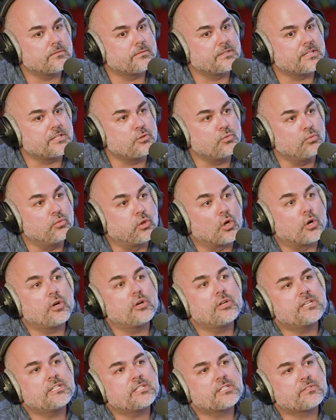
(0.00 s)
did you
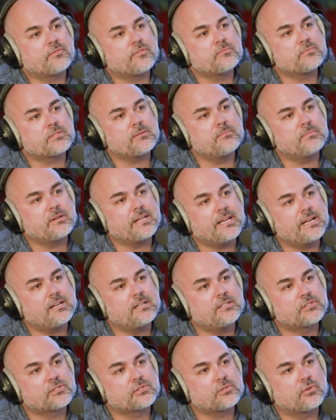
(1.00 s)
learn this from somebody
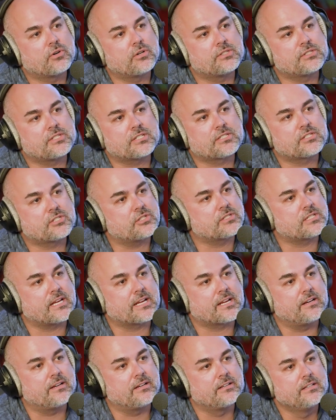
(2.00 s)
else or is this just
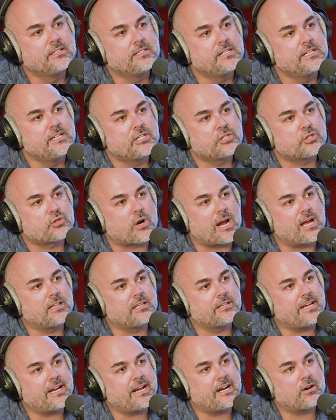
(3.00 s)
like a
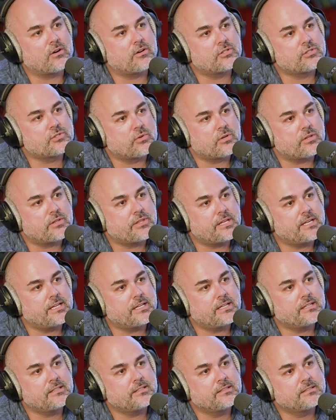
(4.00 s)
trial and error sort of
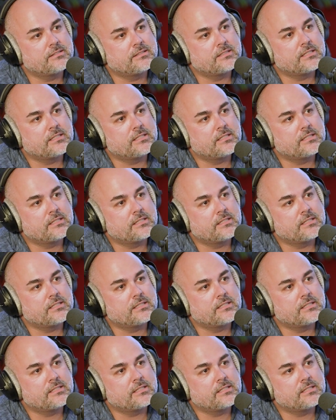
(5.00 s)
thing?